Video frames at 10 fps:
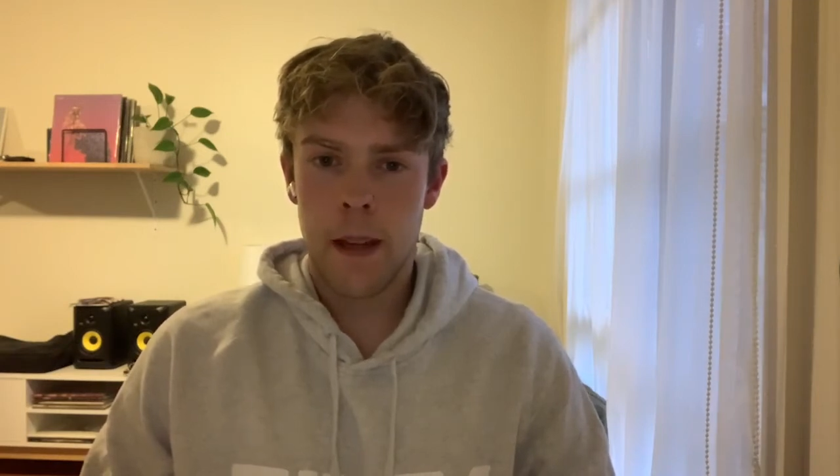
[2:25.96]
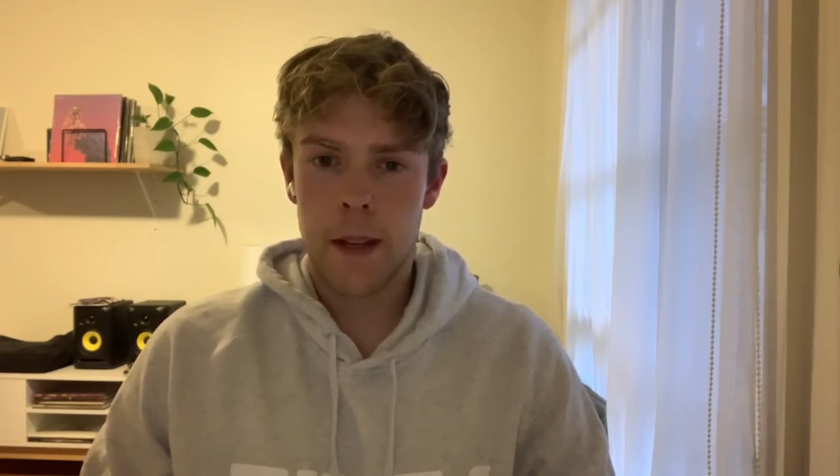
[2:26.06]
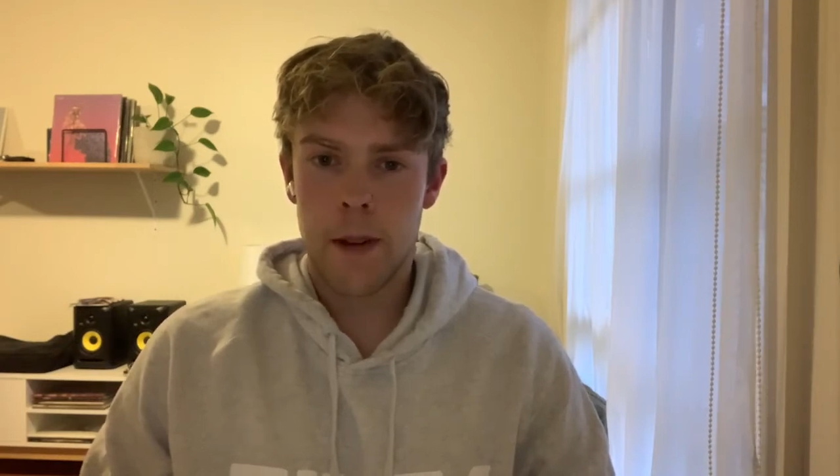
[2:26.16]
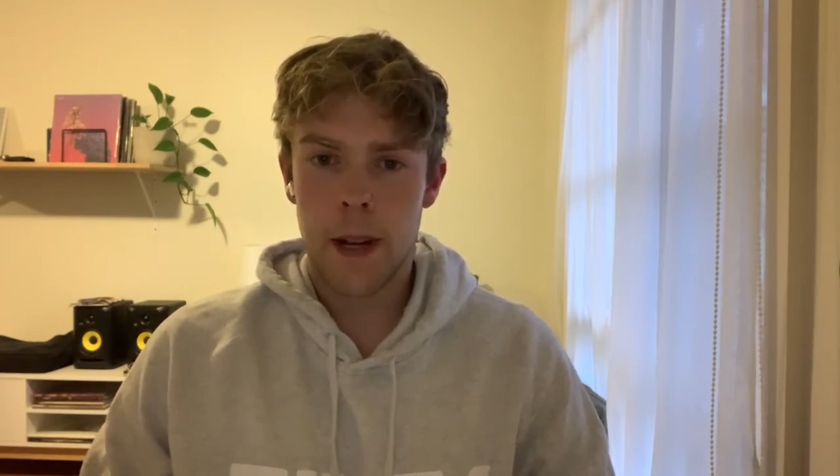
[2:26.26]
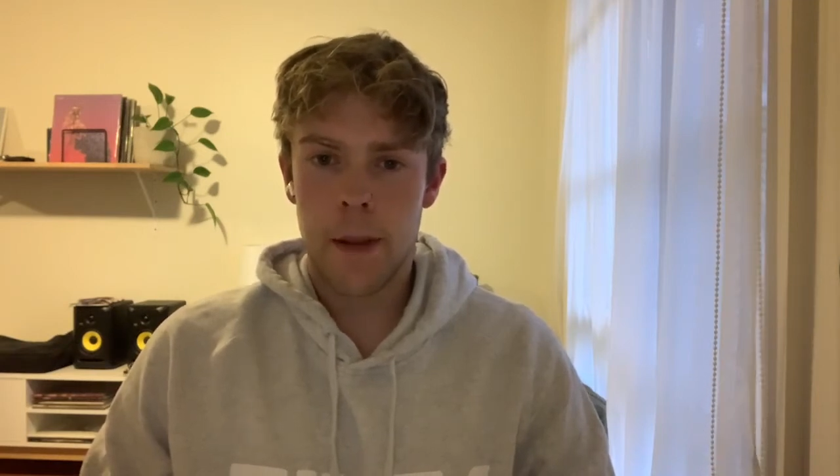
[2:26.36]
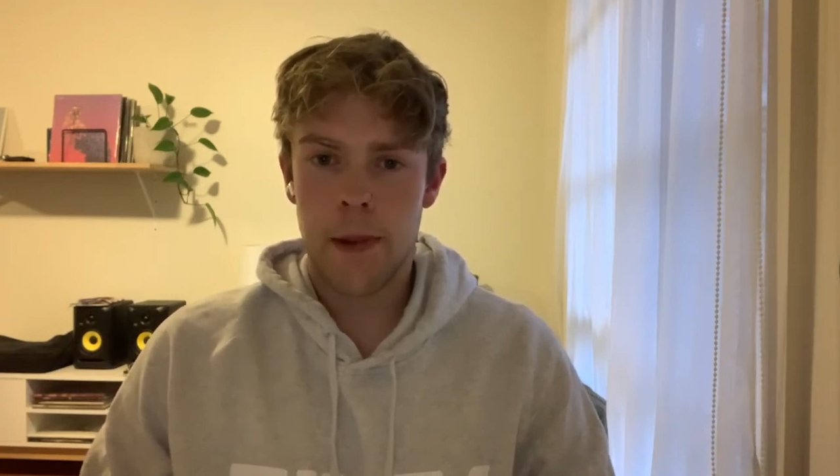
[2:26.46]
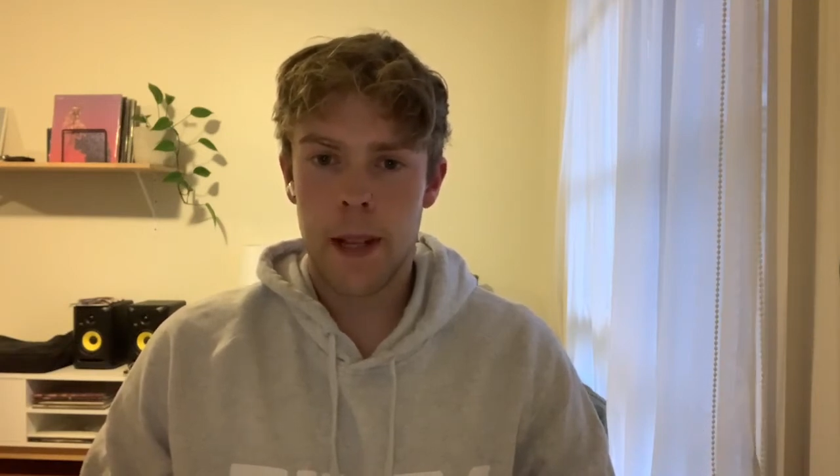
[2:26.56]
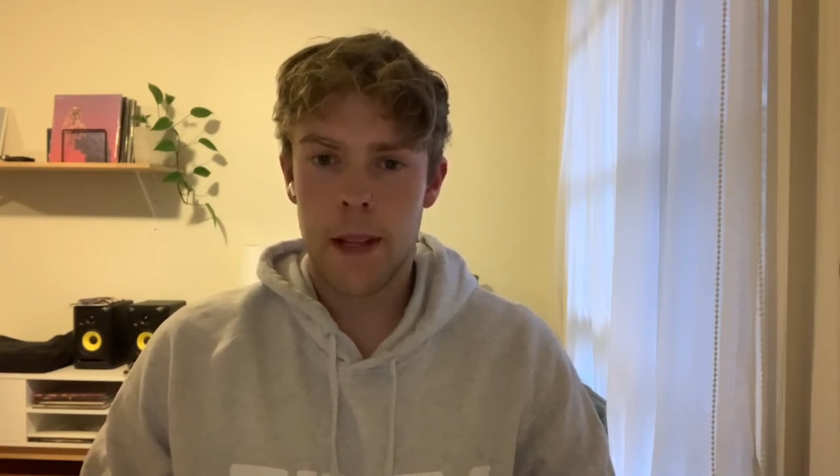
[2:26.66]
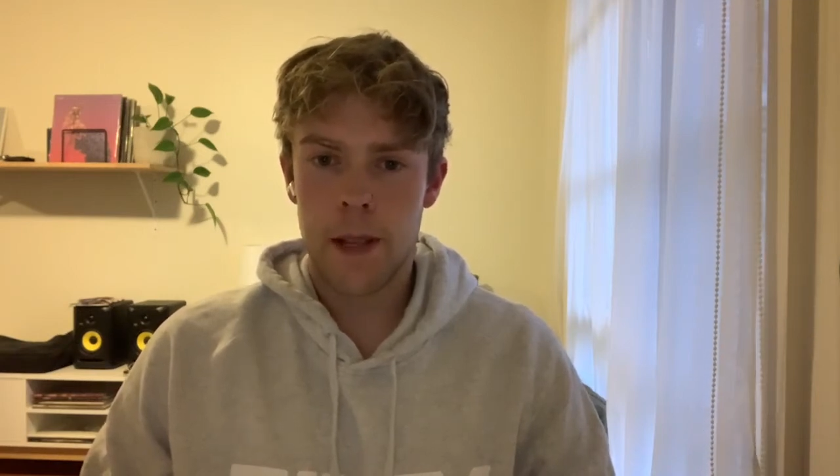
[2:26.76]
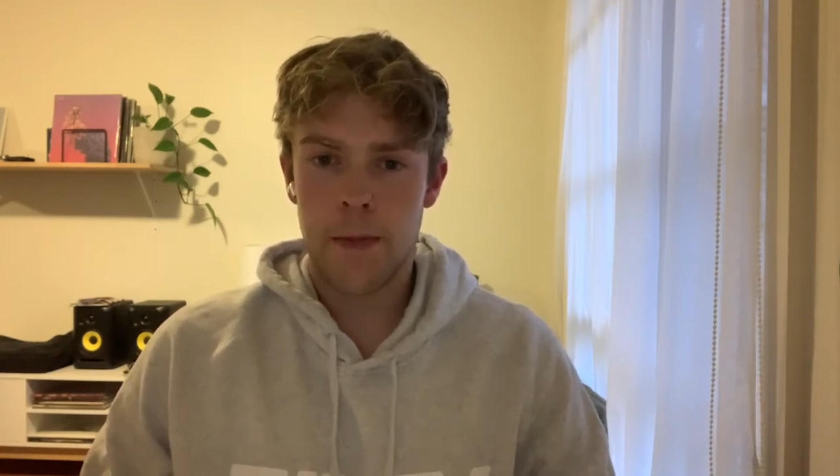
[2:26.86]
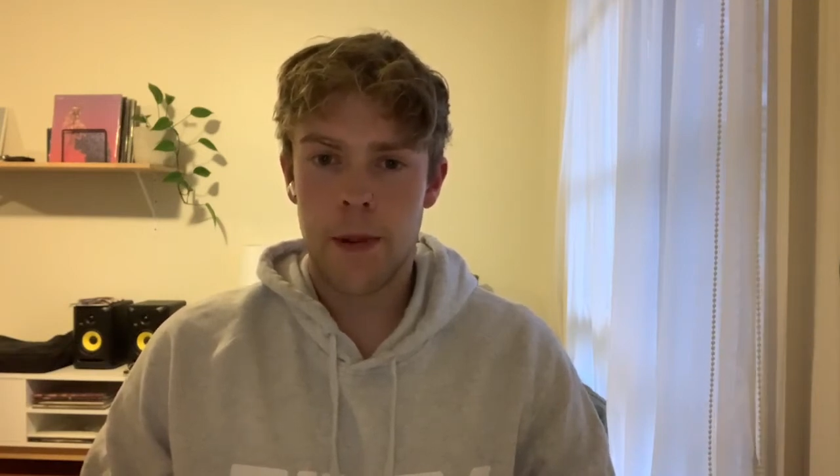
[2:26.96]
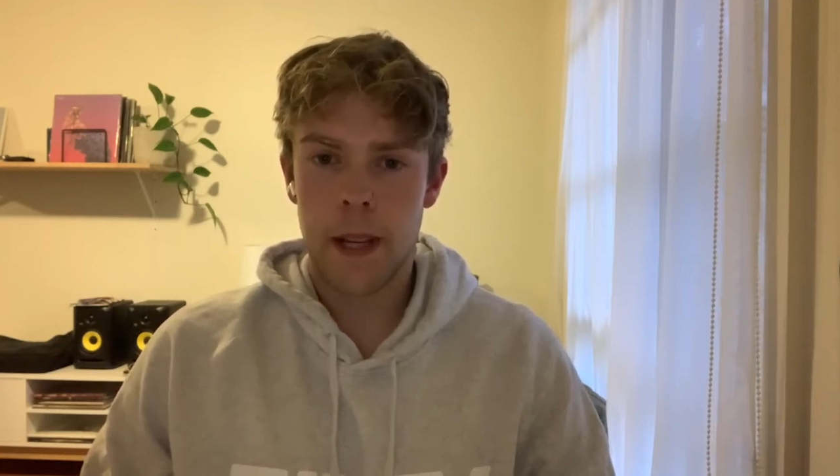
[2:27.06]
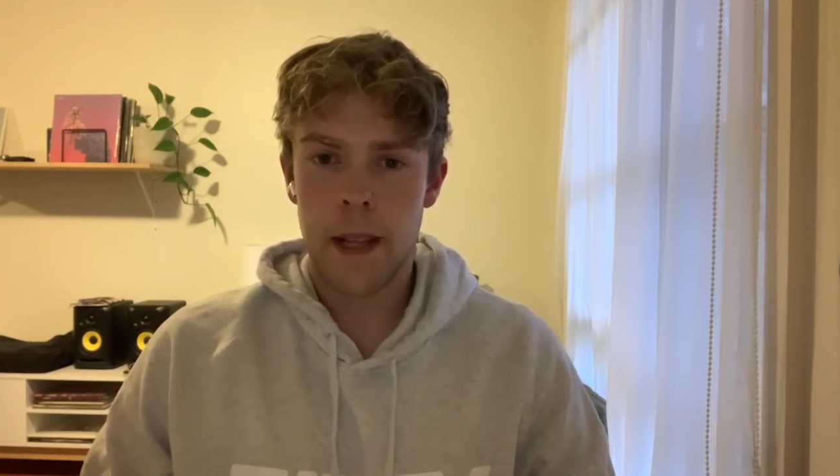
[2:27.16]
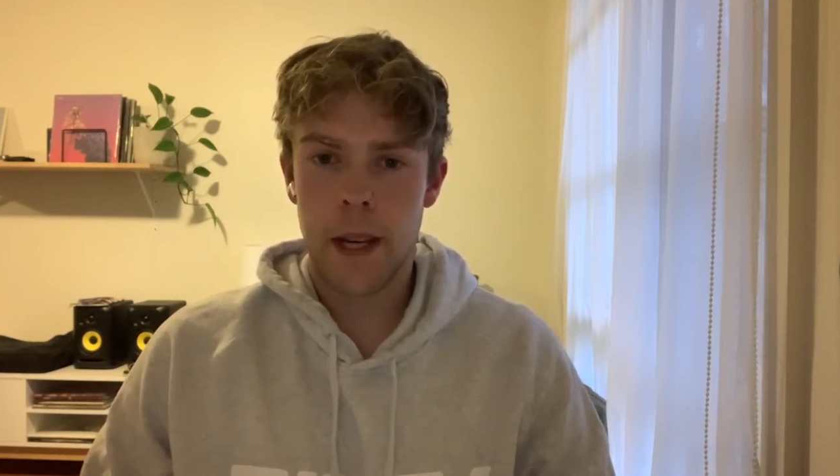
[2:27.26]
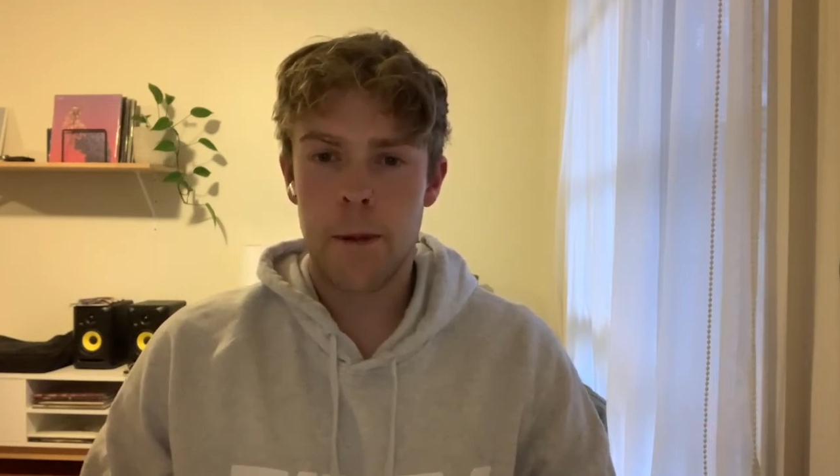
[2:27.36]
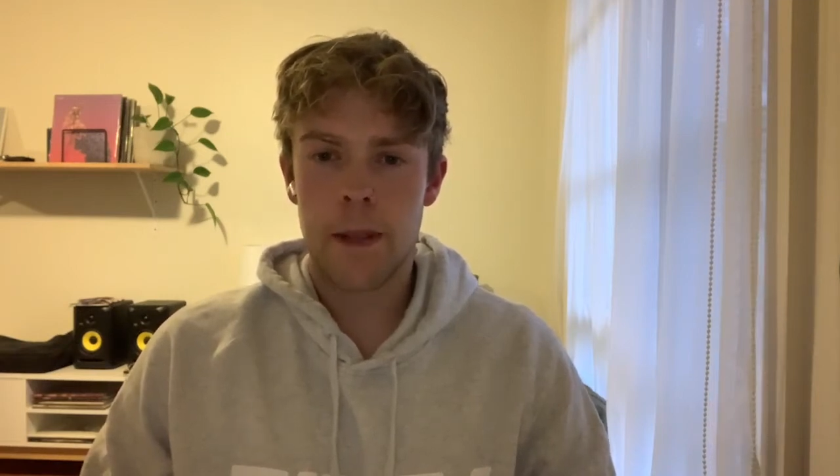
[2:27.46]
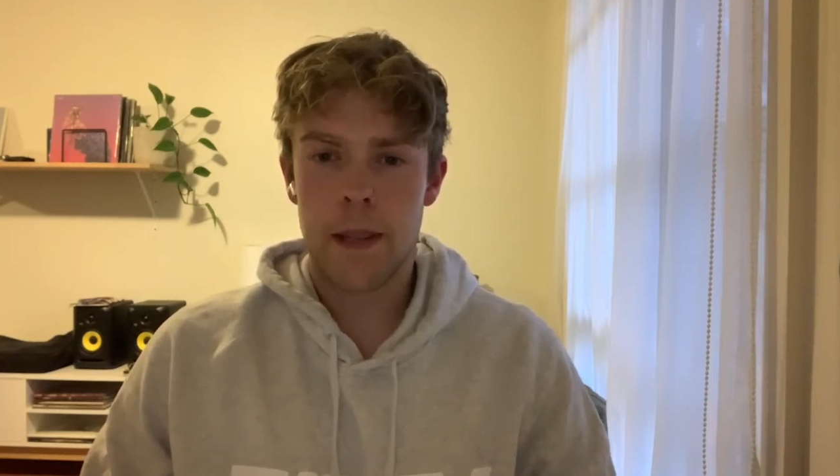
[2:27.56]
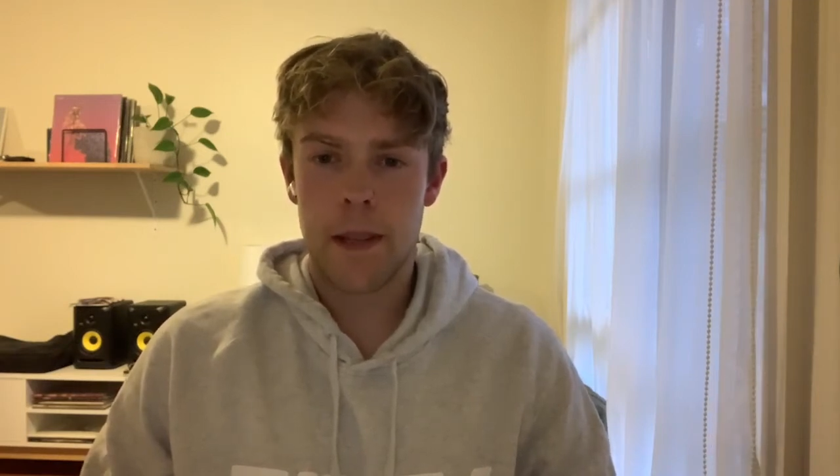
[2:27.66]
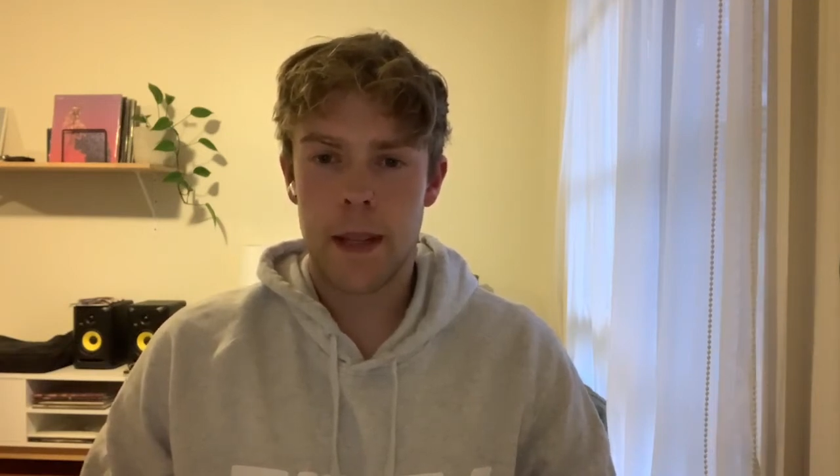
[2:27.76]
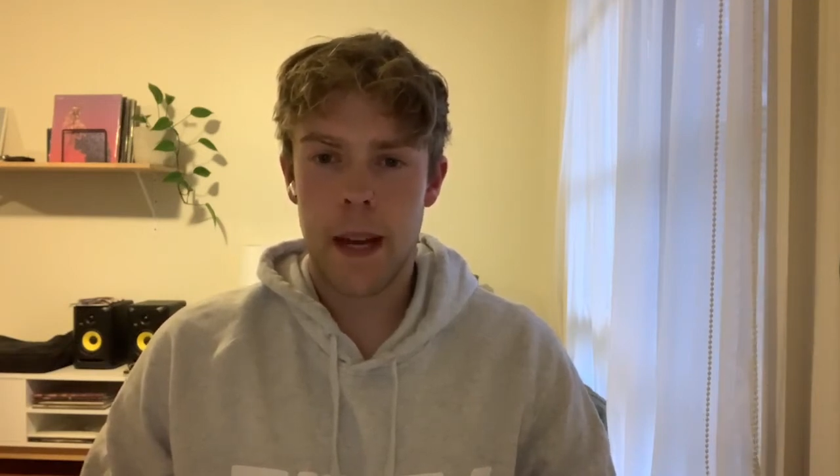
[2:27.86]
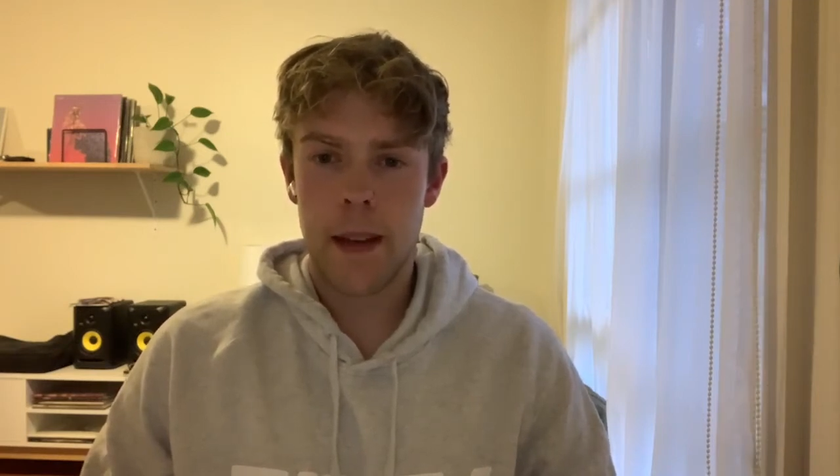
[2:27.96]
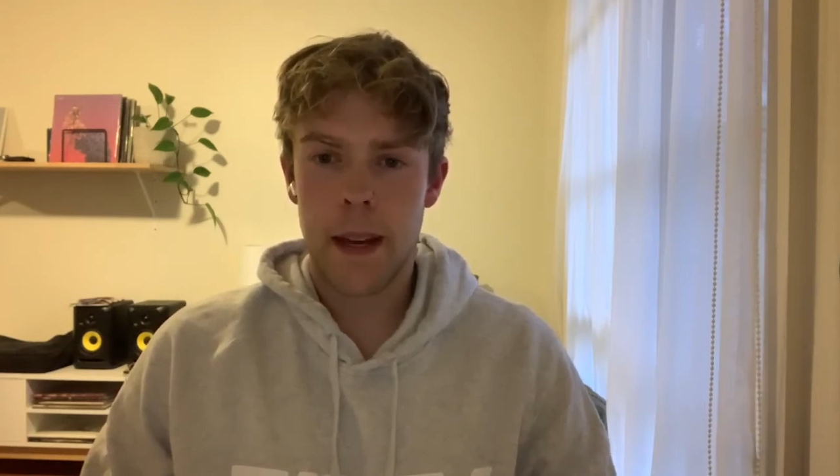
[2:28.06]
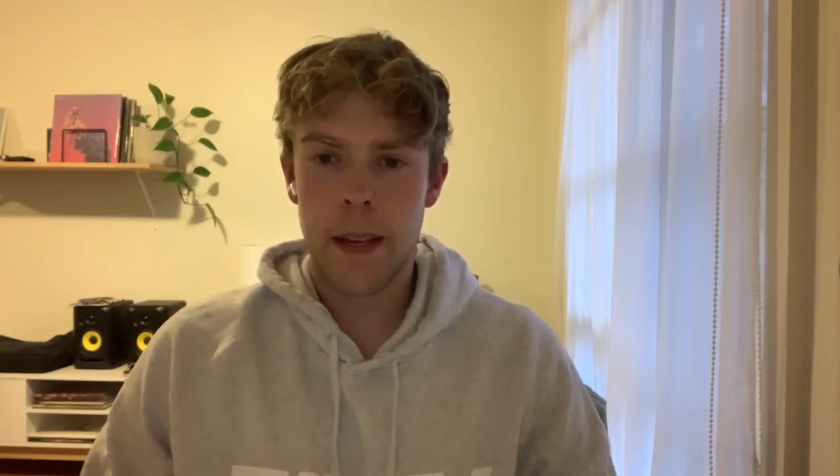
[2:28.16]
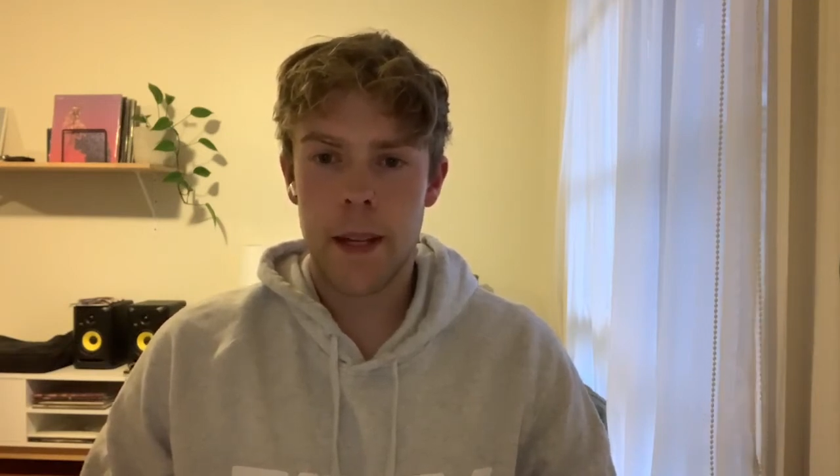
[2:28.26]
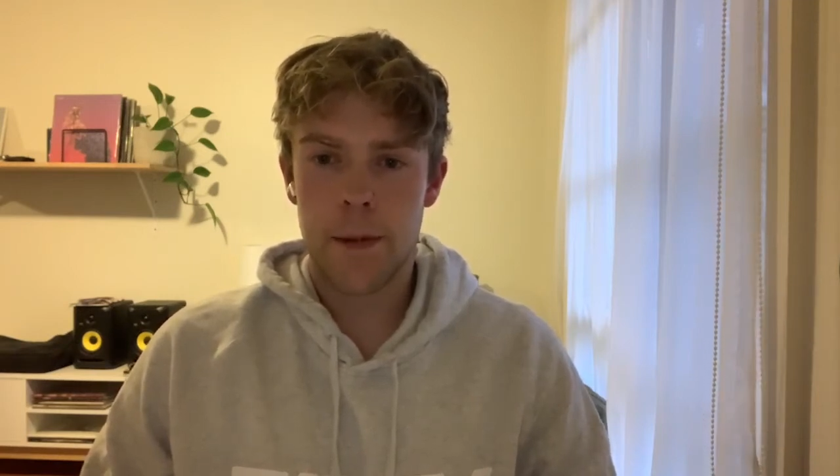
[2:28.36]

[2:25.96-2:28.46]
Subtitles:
God, I pray this morning that you would sustain our year